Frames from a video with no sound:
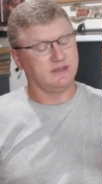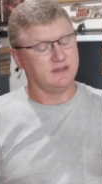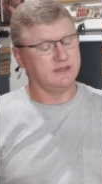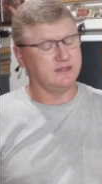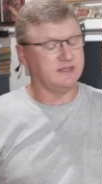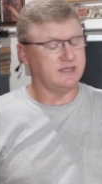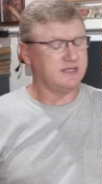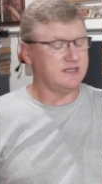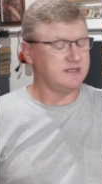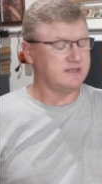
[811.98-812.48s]

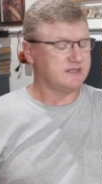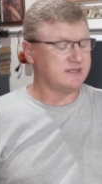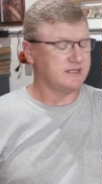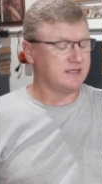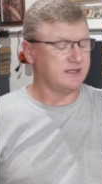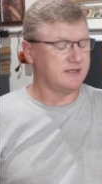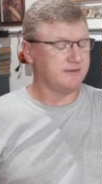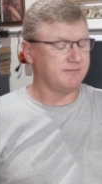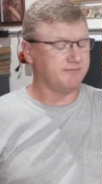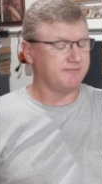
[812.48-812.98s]
These
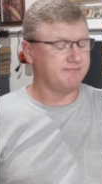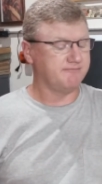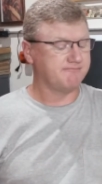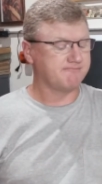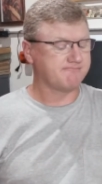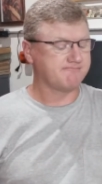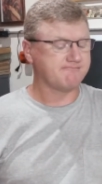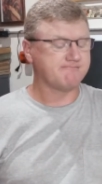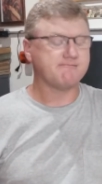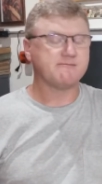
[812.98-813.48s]

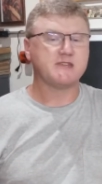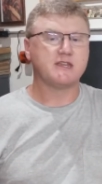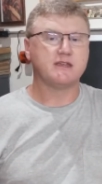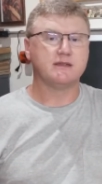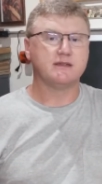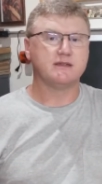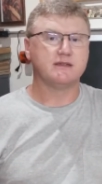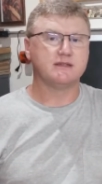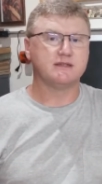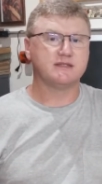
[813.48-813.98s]

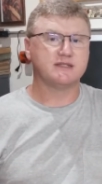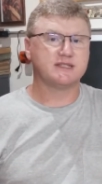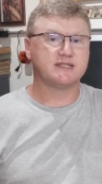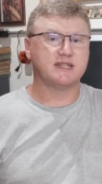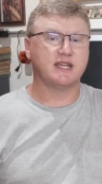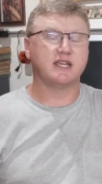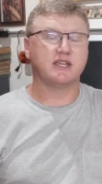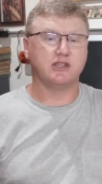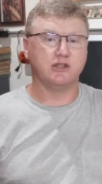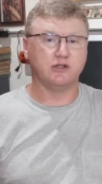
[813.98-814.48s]

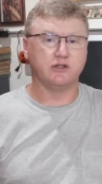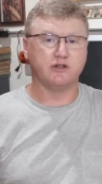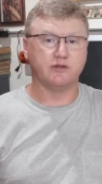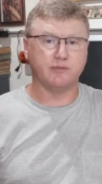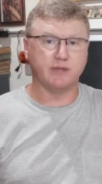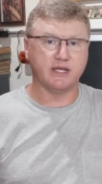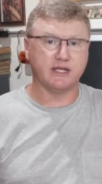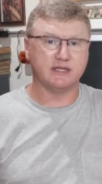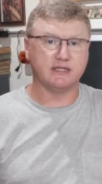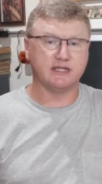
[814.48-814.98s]
secular
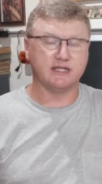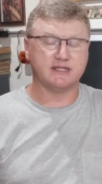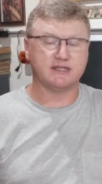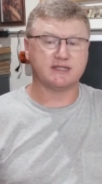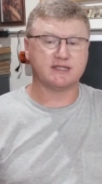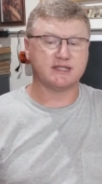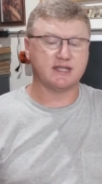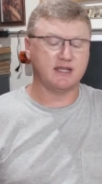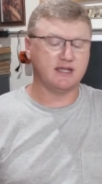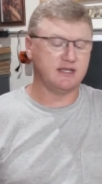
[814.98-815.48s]
men, let's
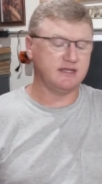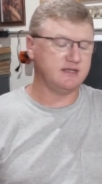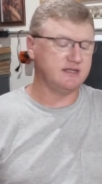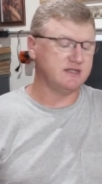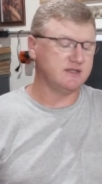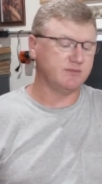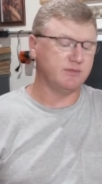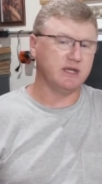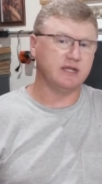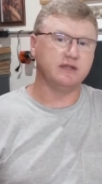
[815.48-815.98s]
say,
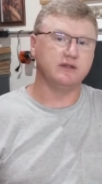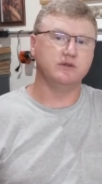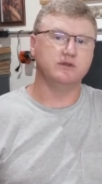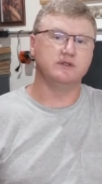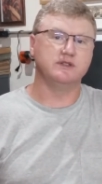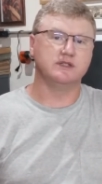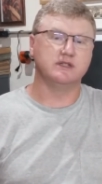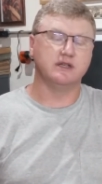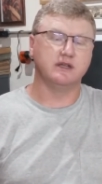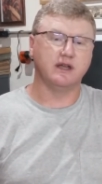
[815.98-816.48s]
these men who
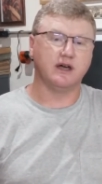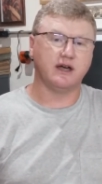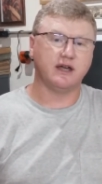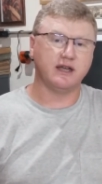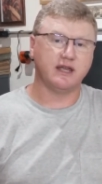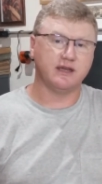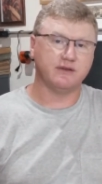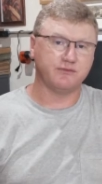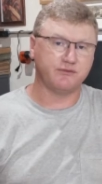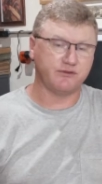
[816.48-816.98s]
did
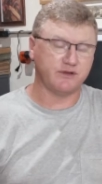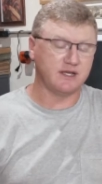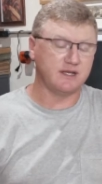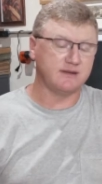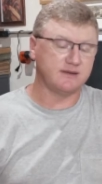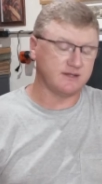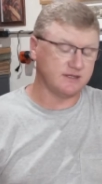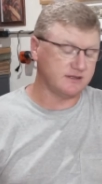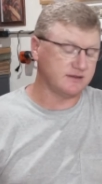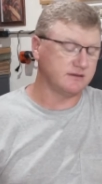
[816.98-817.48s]
not have
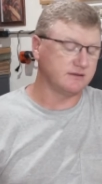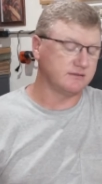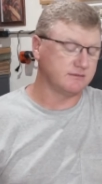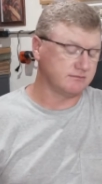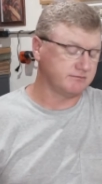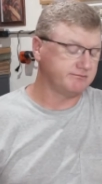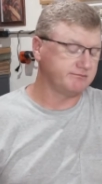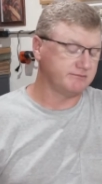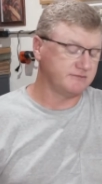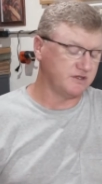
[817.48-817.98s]
faith in
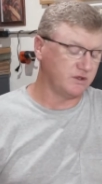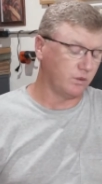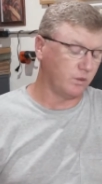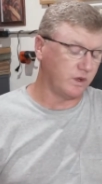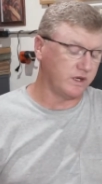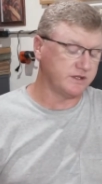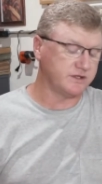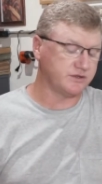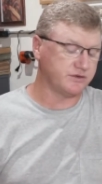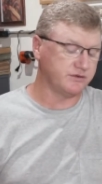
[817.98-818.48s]
the
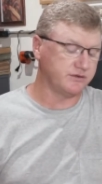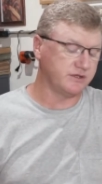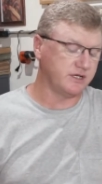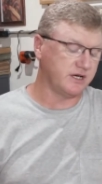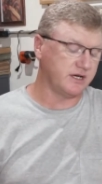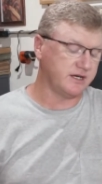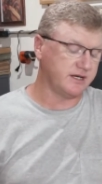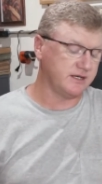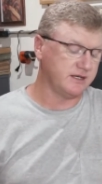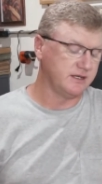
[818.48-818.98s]
one true
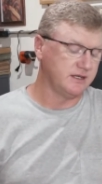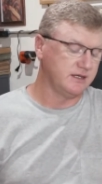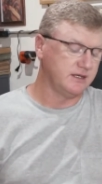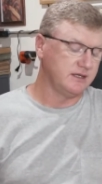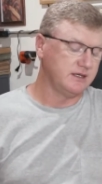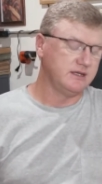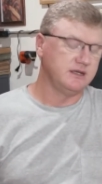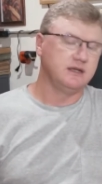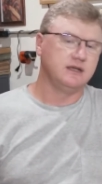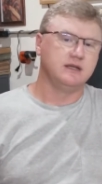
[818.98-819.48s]
God,
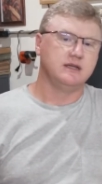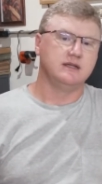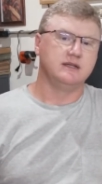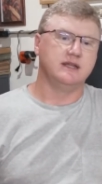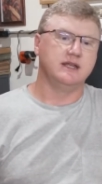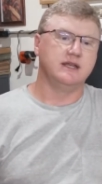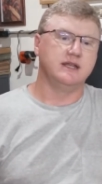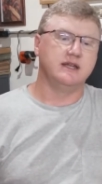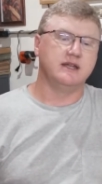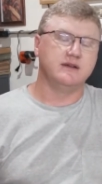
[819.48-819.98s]

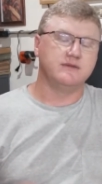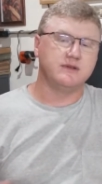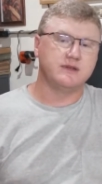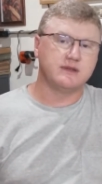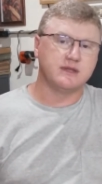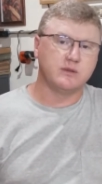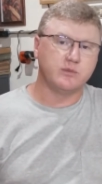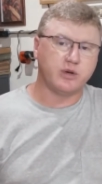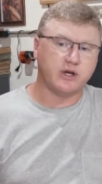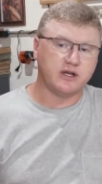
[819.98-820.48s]
they did
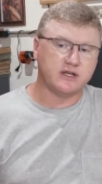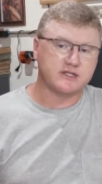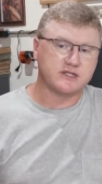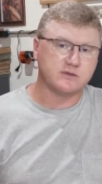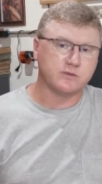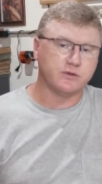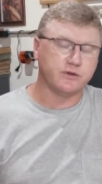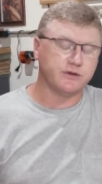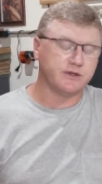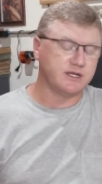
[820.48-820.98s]
everything
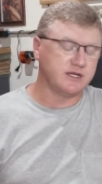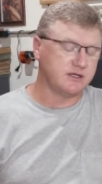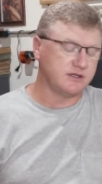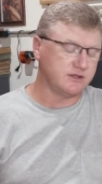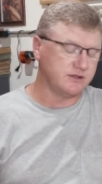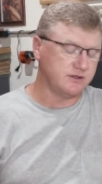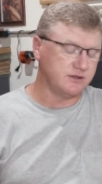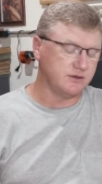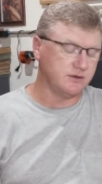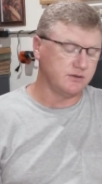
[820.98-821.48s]
possible they
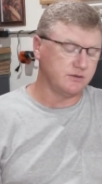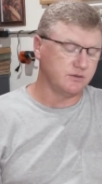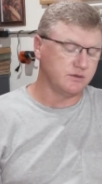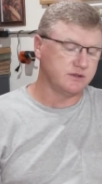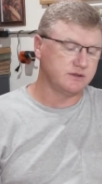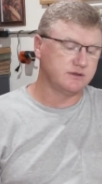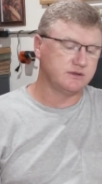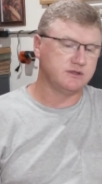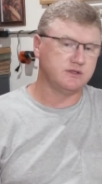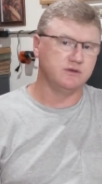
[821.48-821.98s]
could do
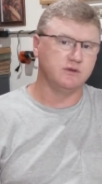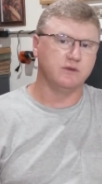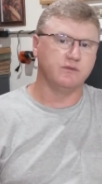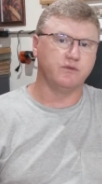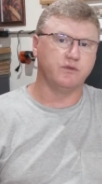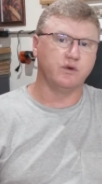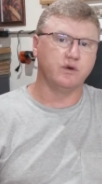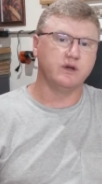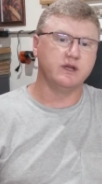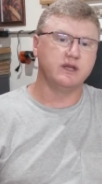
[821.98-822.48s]
to
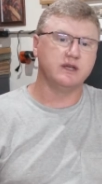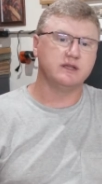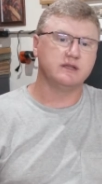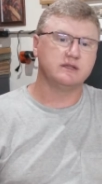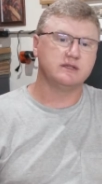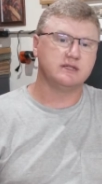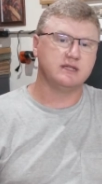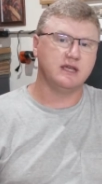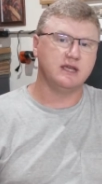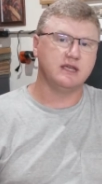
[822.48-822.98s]
avoid
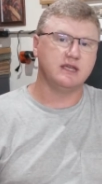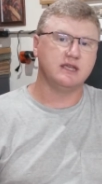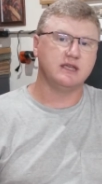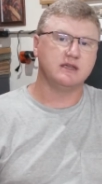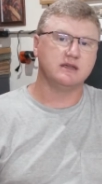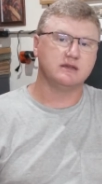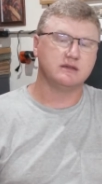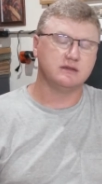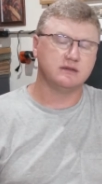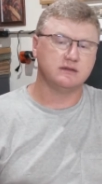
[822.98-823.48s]

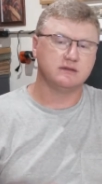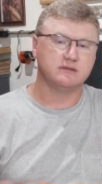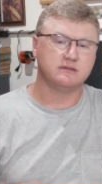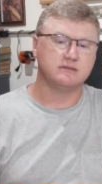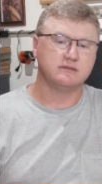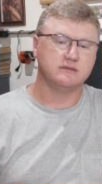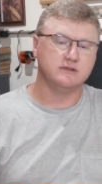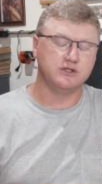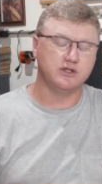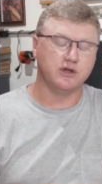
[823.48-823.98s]
taking
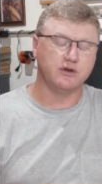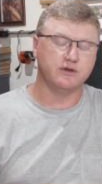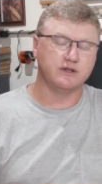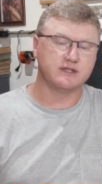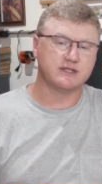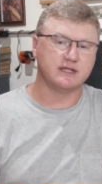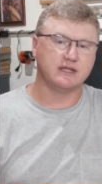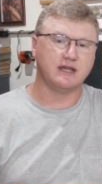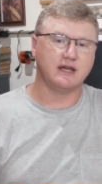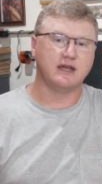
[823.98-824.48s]

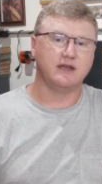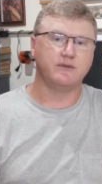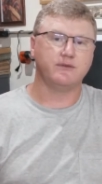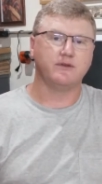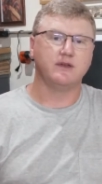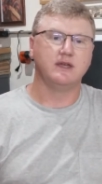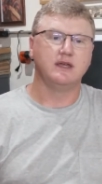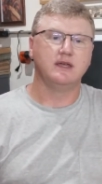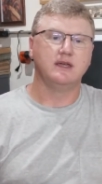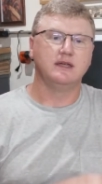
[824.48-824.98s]
Jonah's
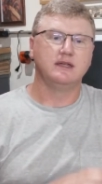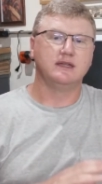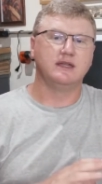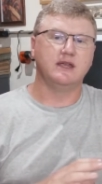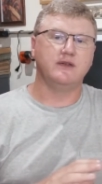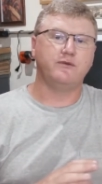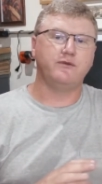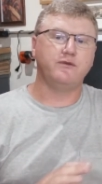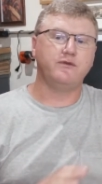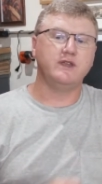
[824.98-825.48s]
life.
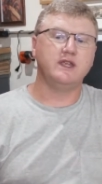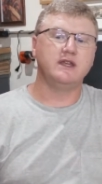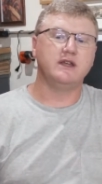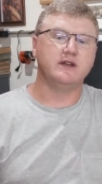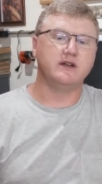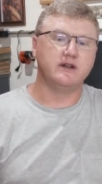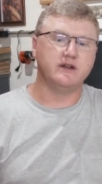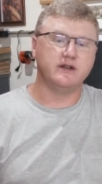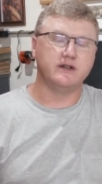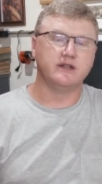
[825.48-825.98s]
They
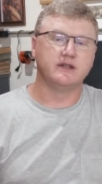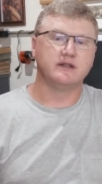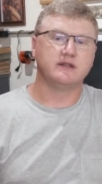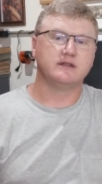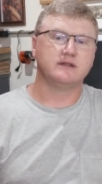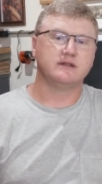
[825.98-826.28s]
feared